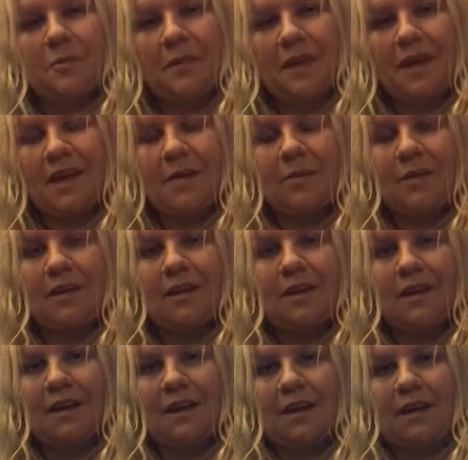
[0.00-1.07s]

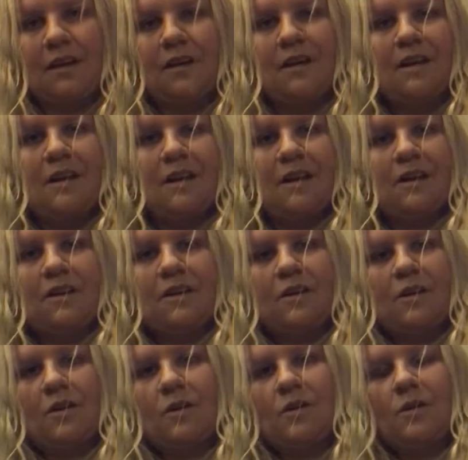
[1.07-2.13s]
baby, and you
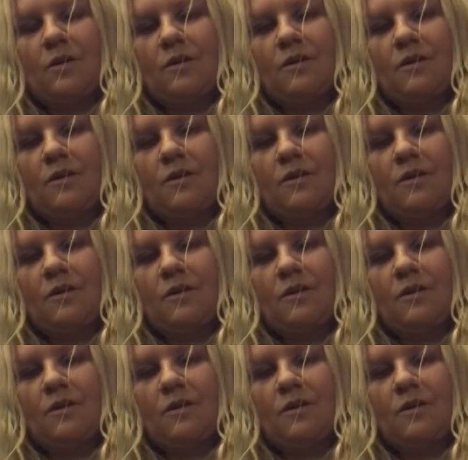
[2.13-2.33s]
know,